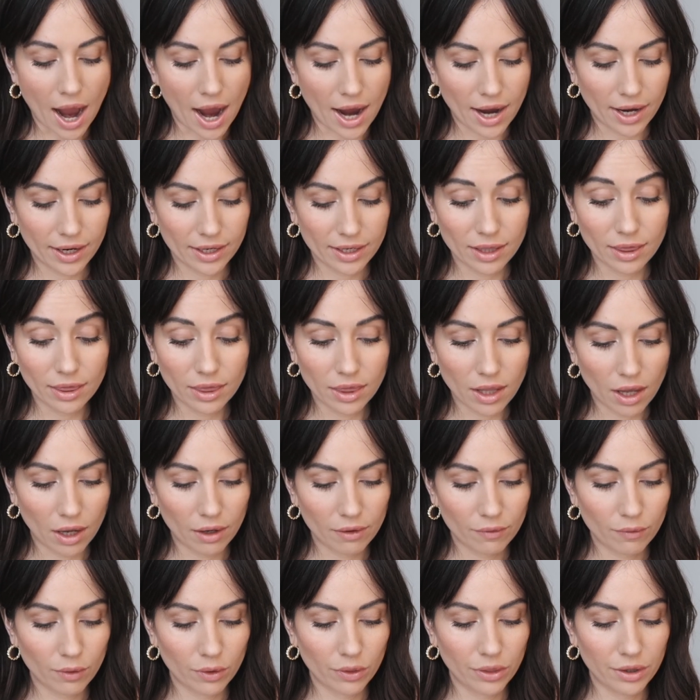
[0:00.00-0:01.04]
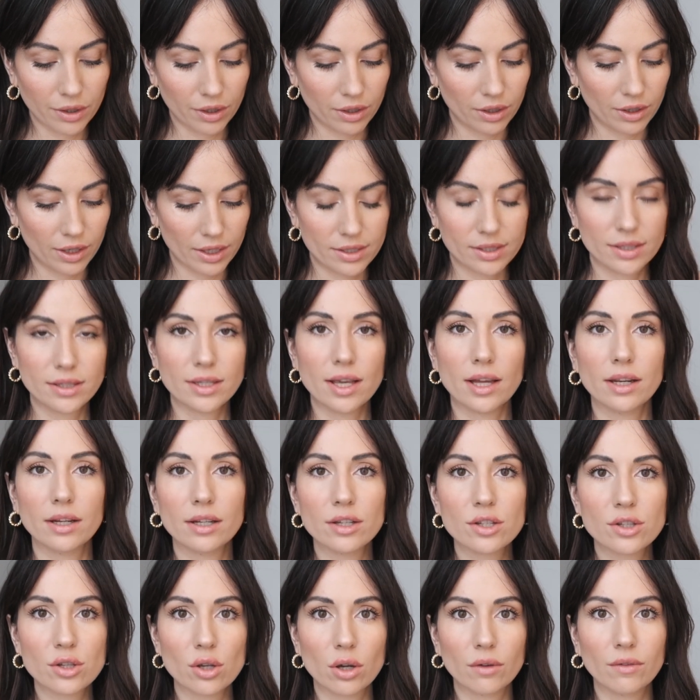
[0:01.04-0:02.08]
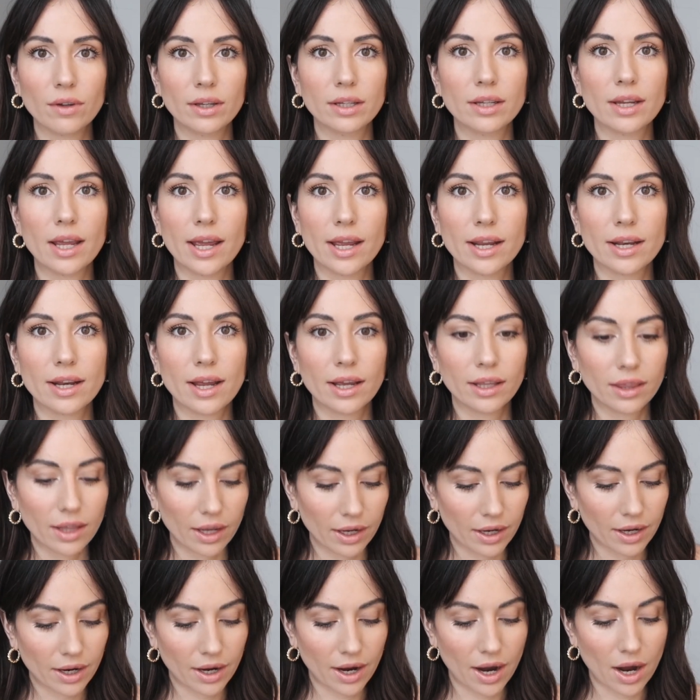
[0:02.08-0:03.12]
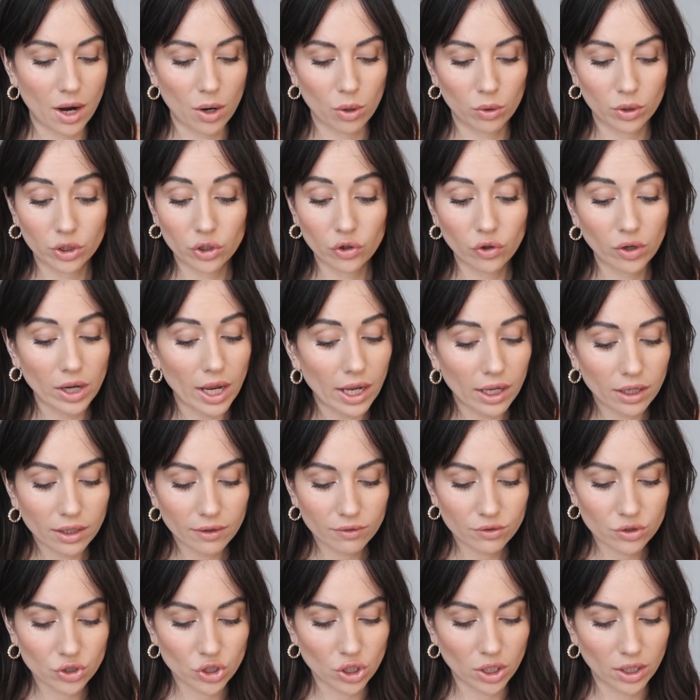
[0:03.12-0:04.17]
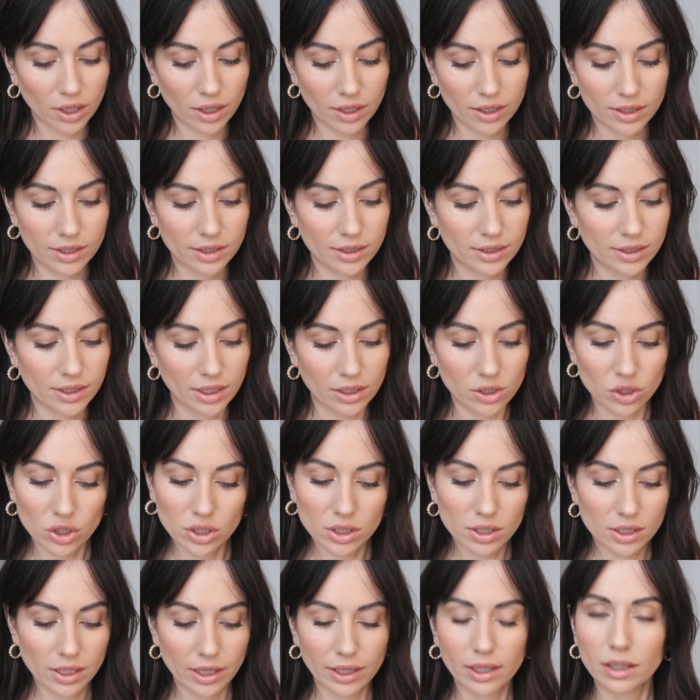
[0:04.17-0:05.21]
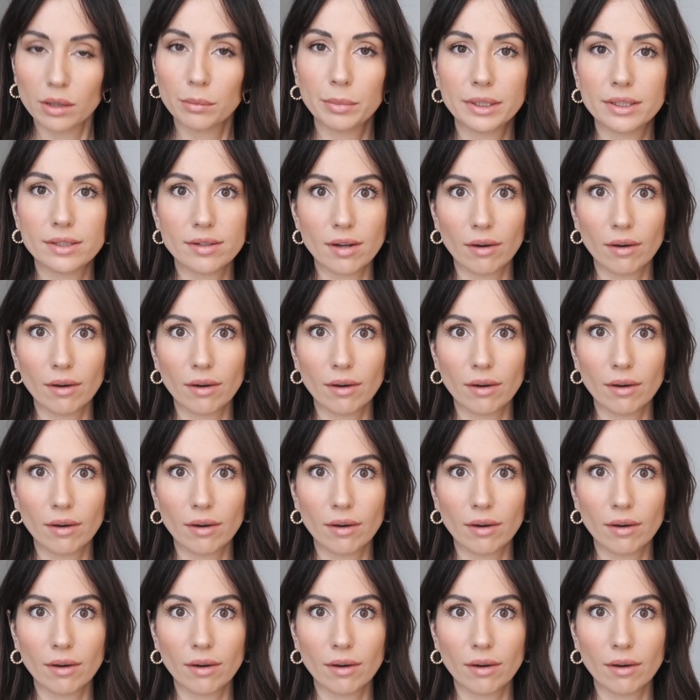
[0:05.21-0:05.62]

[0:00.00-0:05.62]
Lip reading: I love the aesthetics of it, and I like how creative she is and just like a little bit